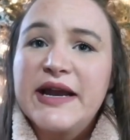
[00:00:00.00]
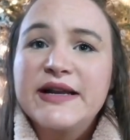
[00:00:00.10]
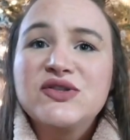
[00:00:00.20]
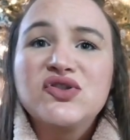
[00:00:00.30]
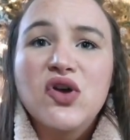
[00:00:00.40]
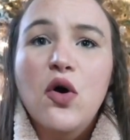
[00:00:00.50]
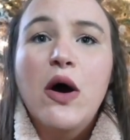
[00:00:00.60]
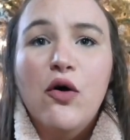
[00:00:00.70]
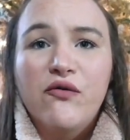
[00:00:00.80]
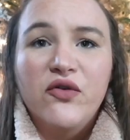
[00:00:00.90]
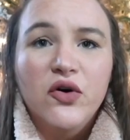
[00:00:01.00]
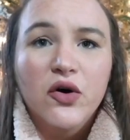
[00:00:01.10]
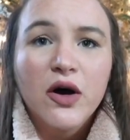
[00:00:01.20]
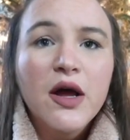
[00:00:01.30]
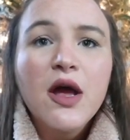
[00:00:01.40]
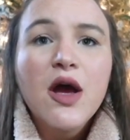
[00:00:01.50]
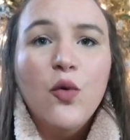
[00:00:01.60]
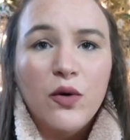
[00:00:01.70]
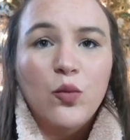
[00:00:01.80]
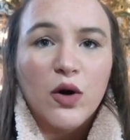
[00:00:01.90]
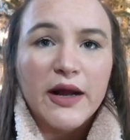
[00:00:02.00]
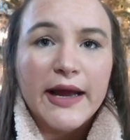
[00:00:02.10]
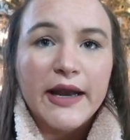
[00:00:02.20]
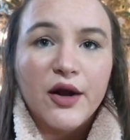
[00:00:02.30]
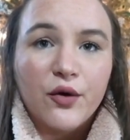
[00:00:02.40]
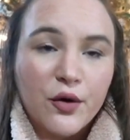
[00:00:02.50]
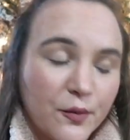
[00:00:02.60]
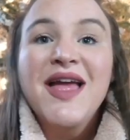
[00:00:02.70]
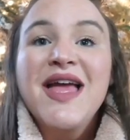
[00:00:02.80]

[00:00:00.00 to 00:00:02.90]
It is so helpful when working in a group.